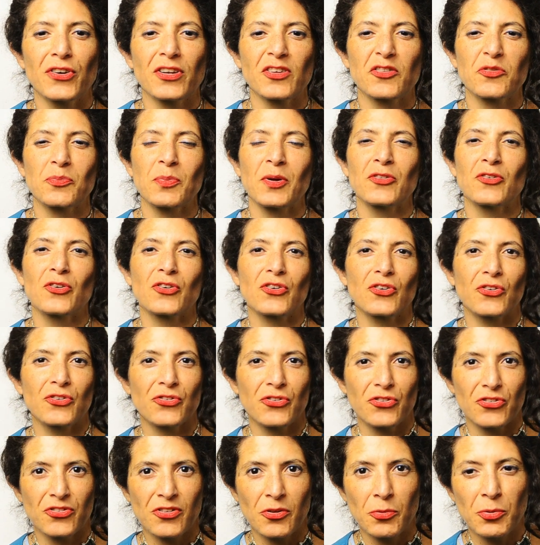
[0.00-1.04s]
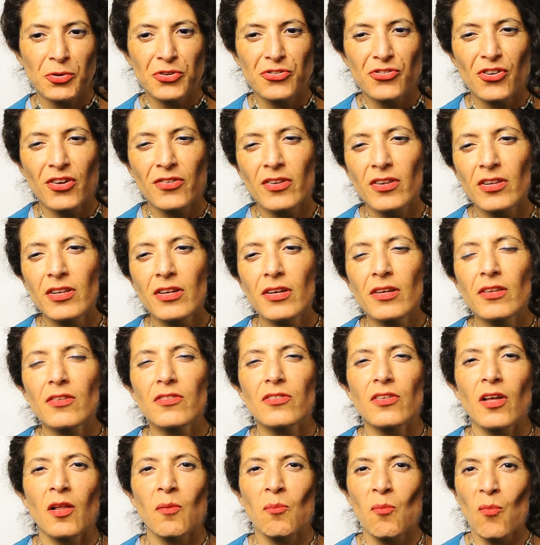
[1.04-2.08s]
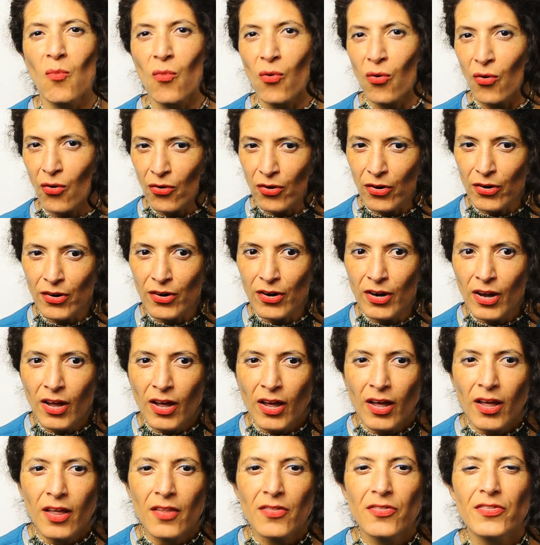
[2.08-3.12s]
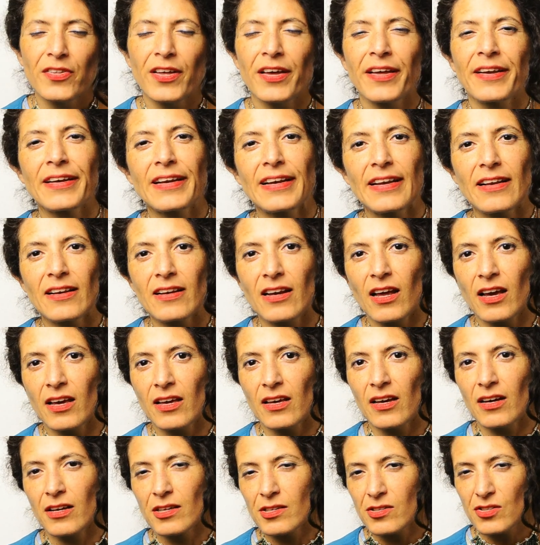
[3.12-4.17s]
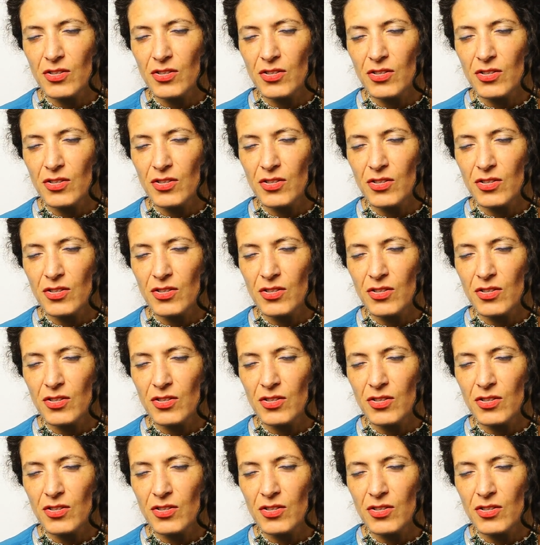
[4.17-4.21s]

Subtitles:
expand your consciousness with channelings and more, then click like and